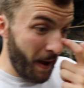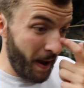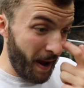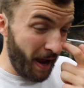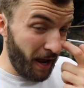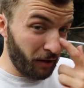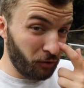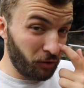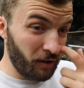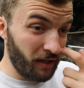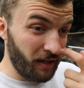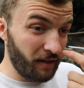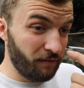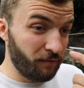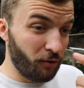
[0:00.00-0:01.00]

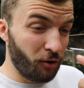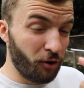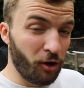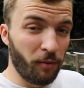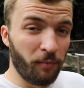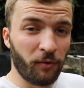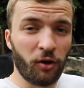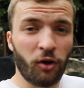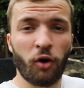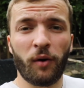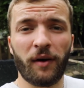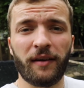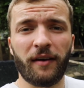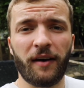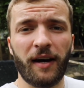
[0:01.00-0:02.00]
Andy from
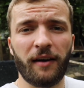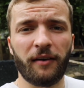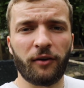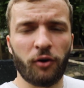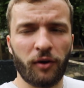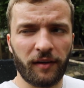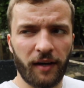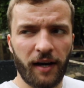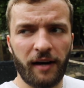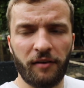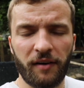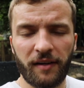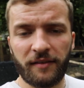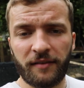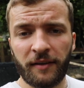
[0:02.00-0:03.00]
Koi
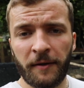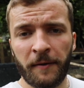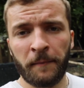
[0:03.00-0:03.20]
Diaries,